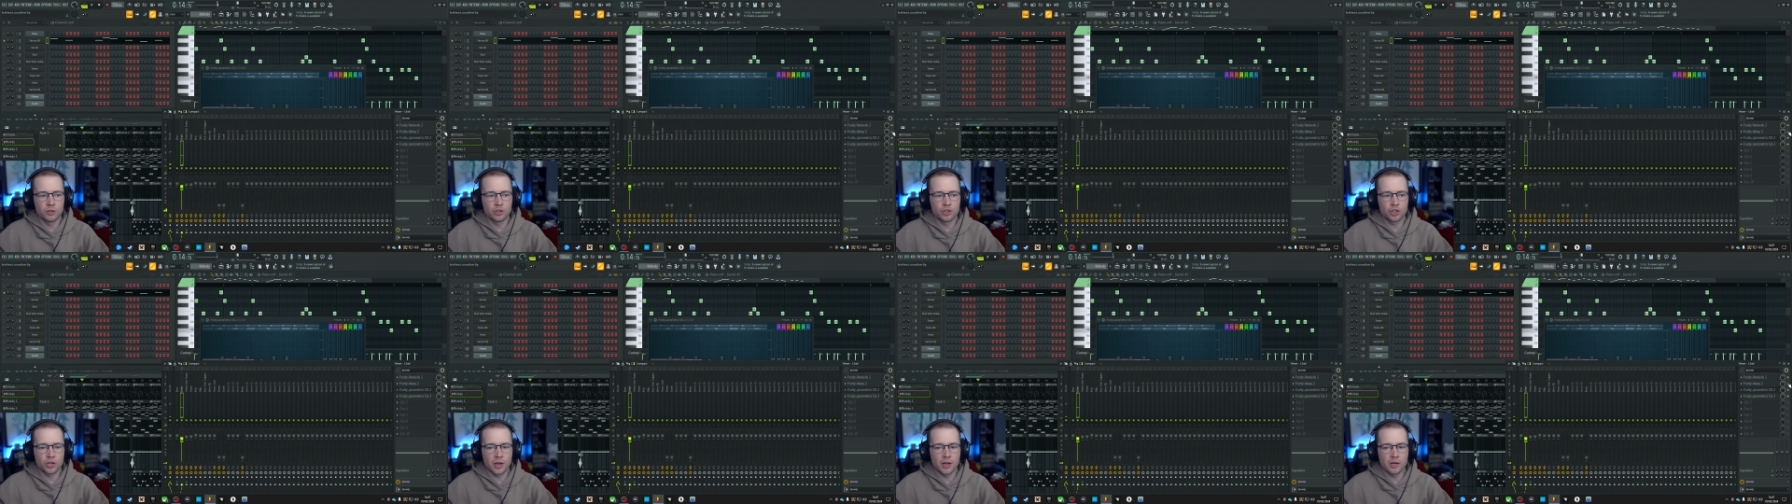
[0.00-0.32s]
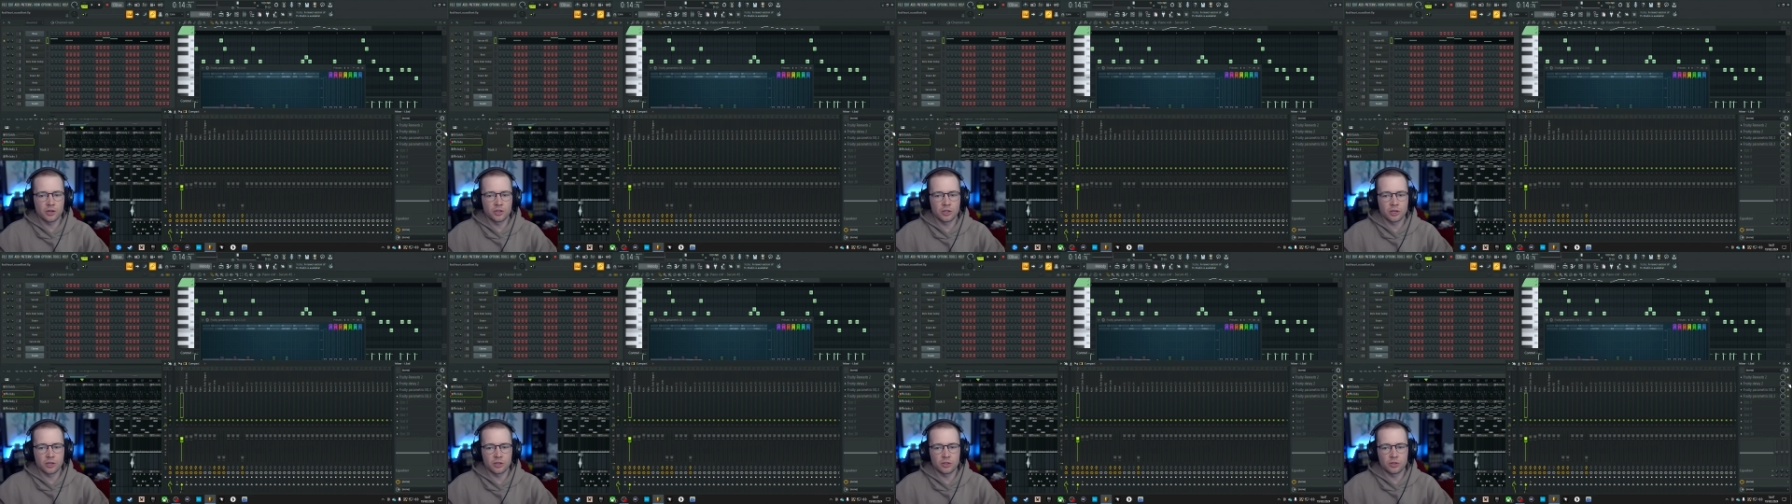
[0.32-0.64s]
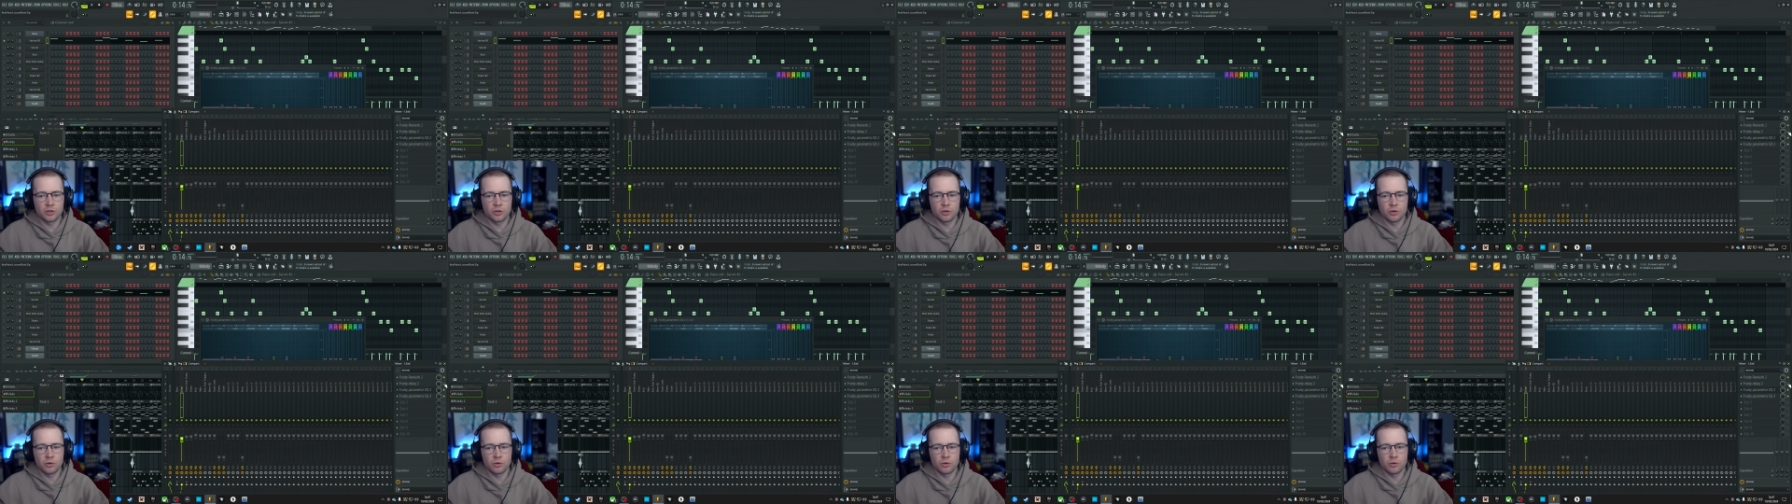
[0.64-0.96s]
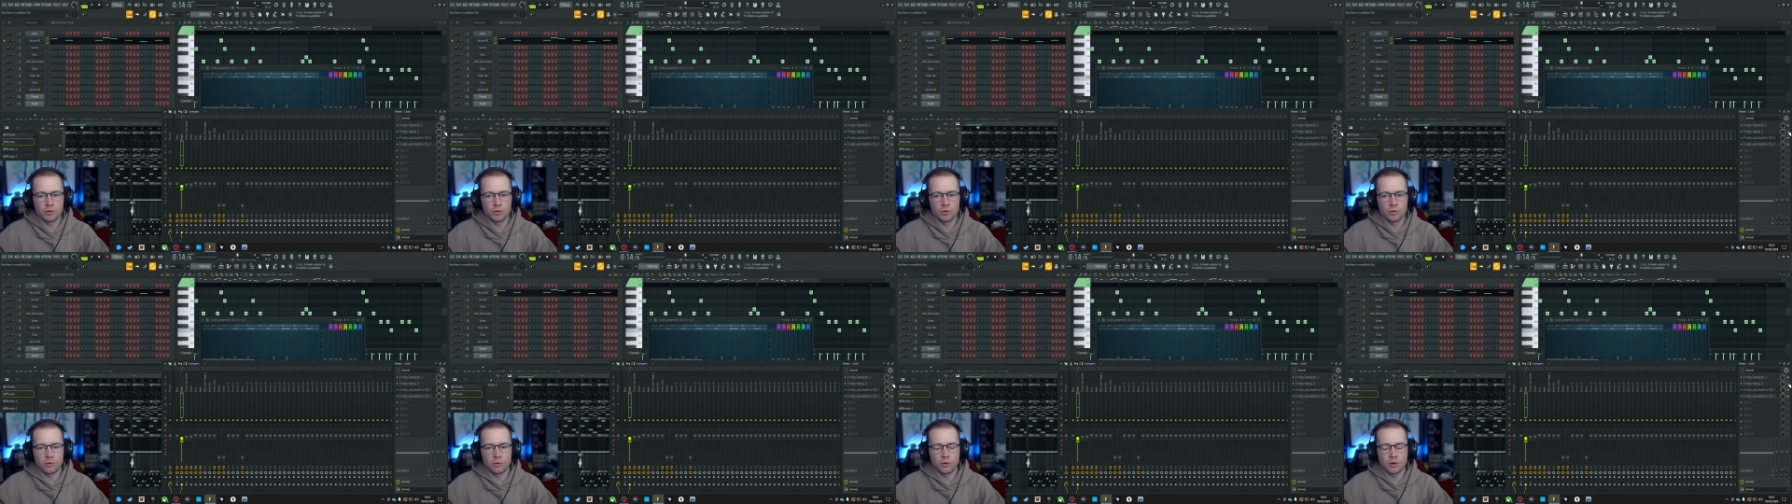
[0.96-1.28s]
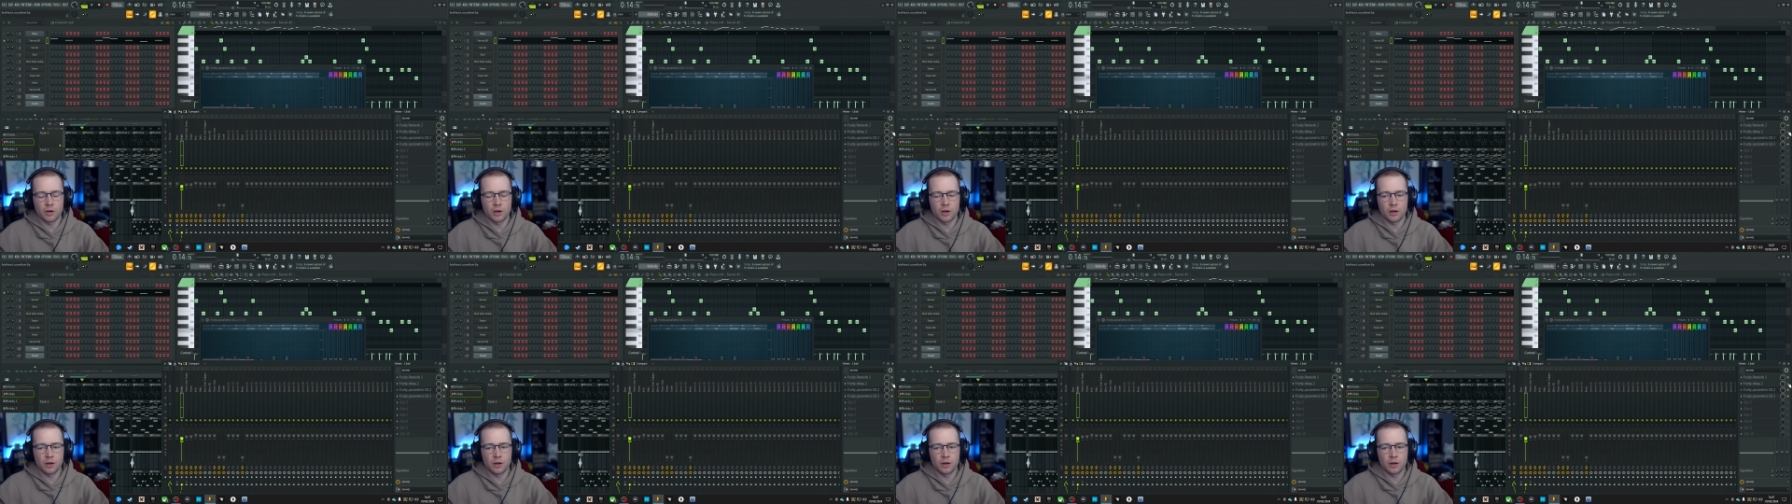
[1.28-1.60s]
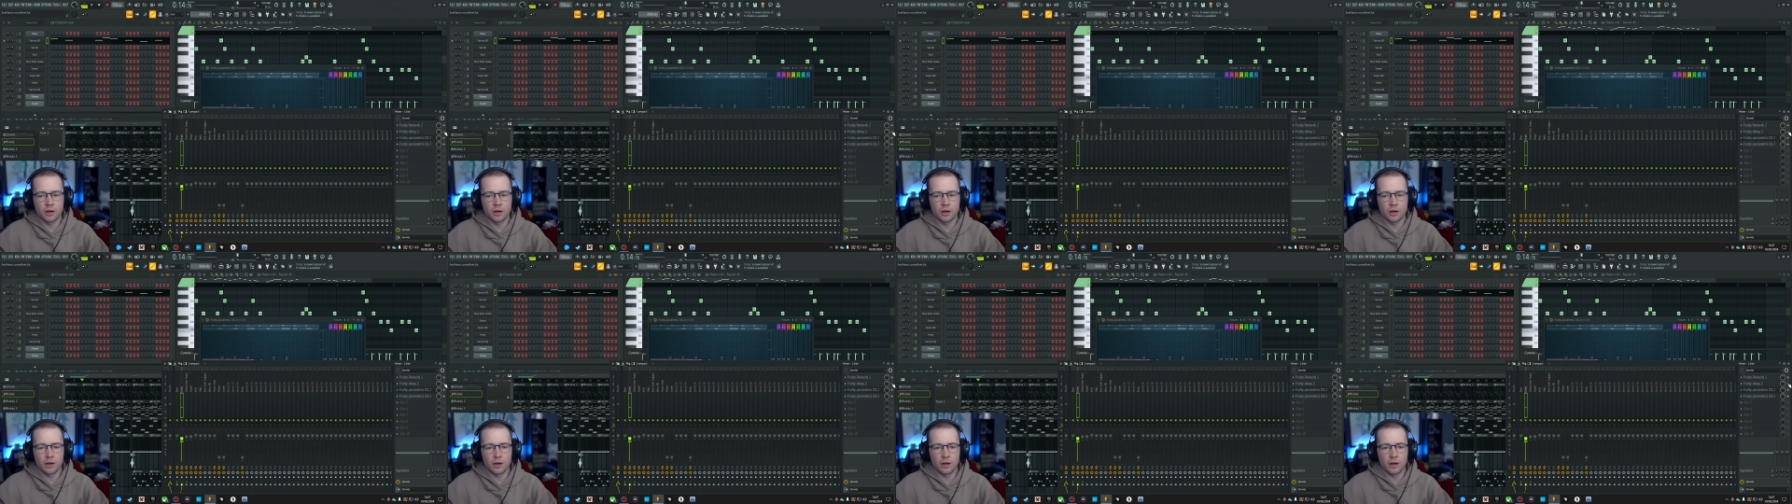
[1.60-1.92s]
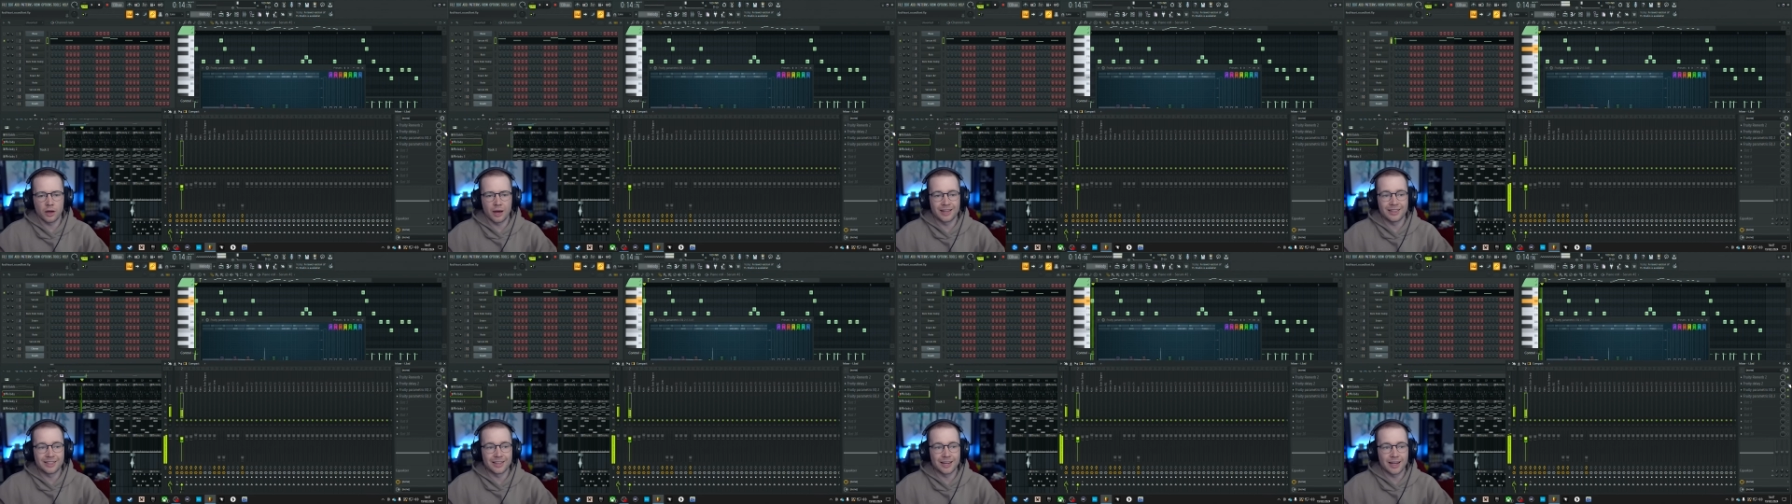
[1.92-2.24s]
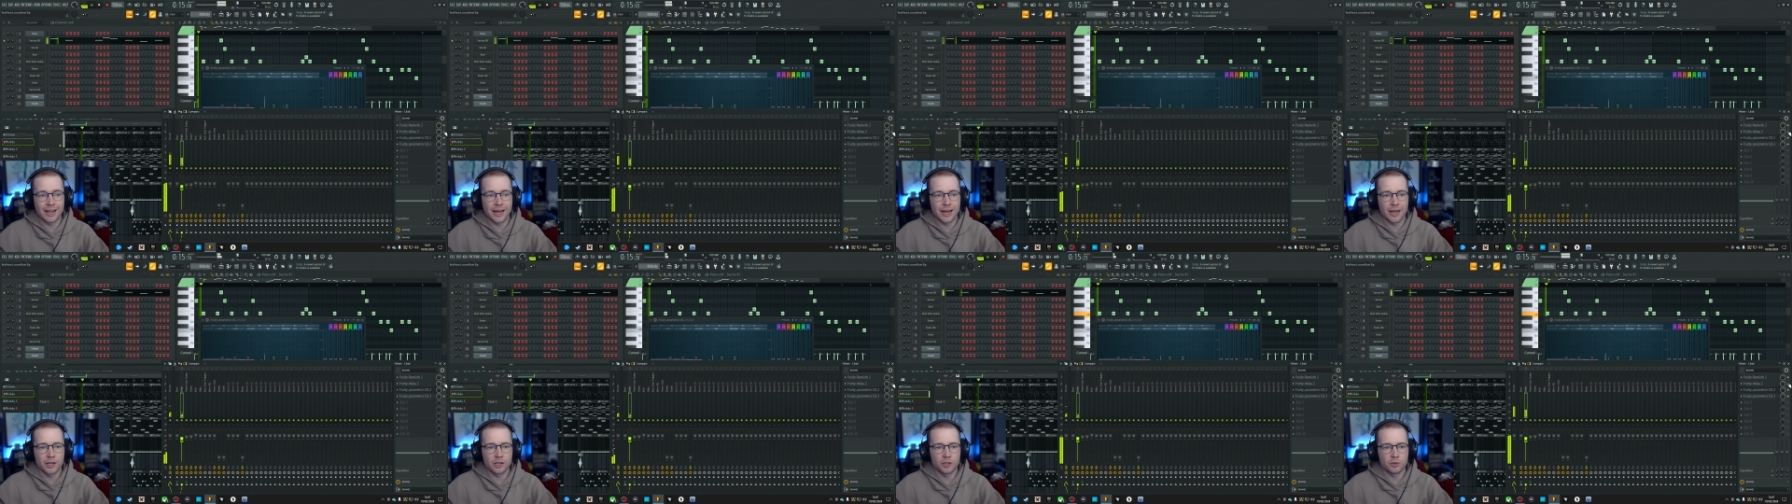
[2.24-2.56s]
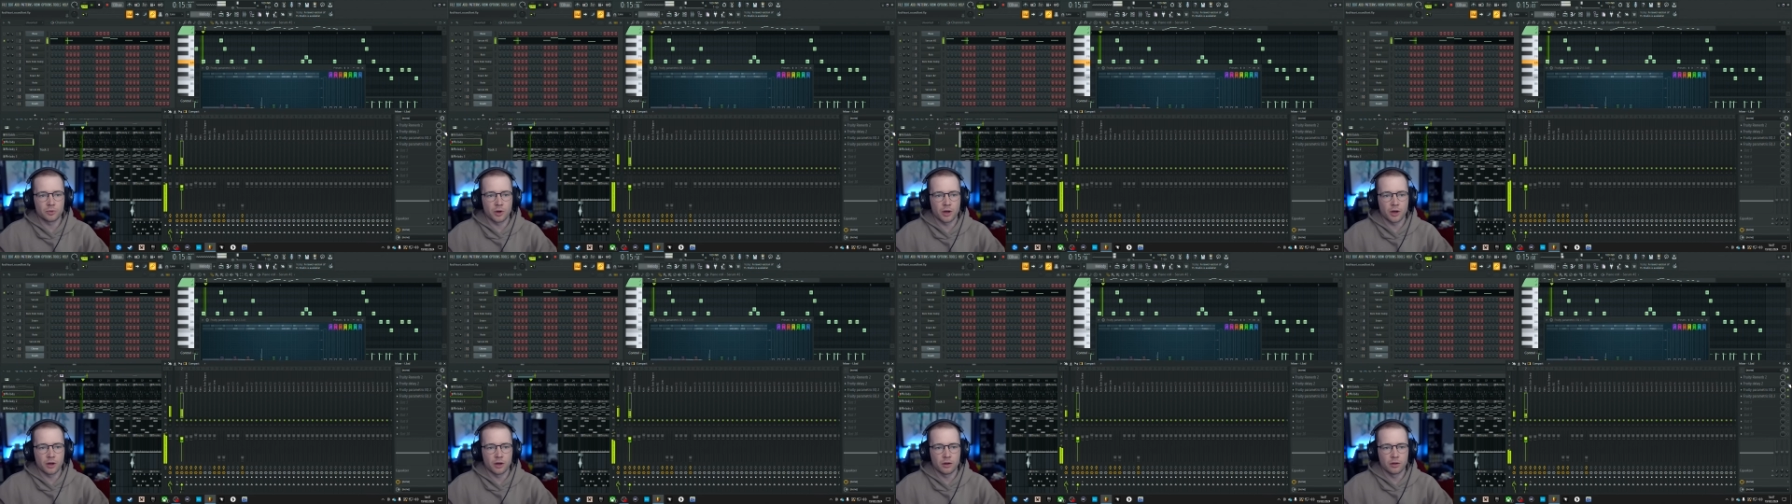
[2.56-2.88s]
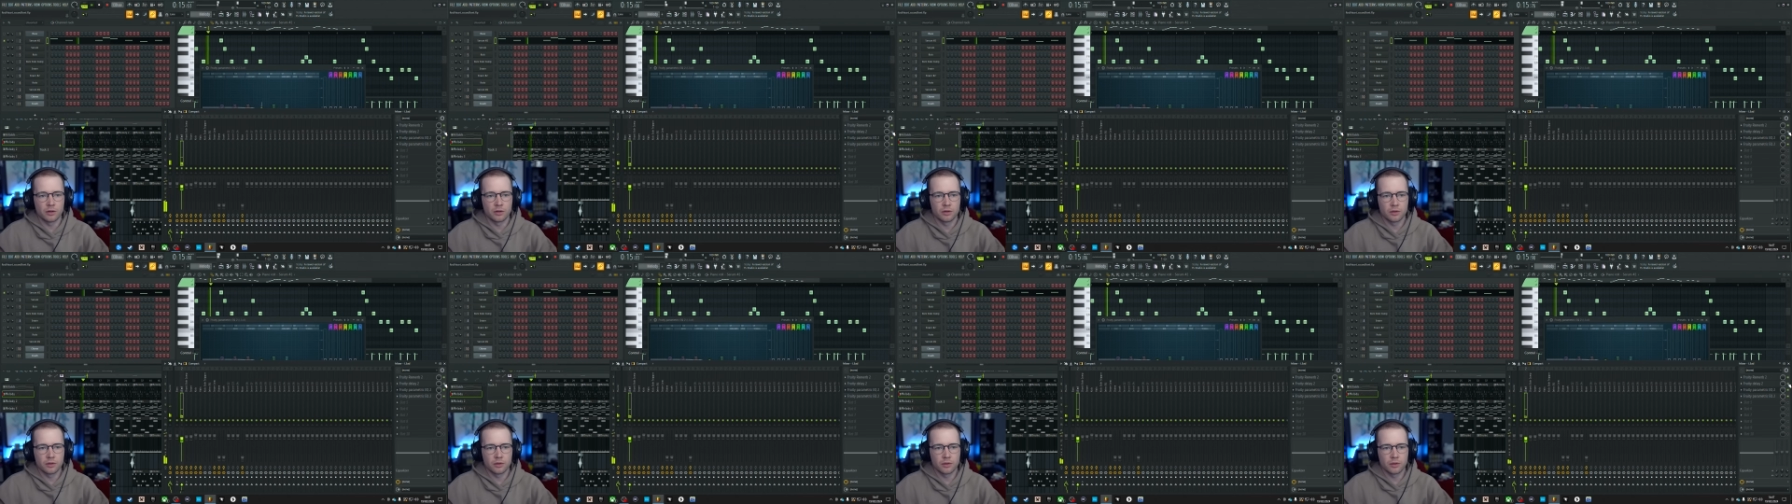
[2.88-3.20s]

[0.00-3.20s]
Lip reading: change it to a delay as well.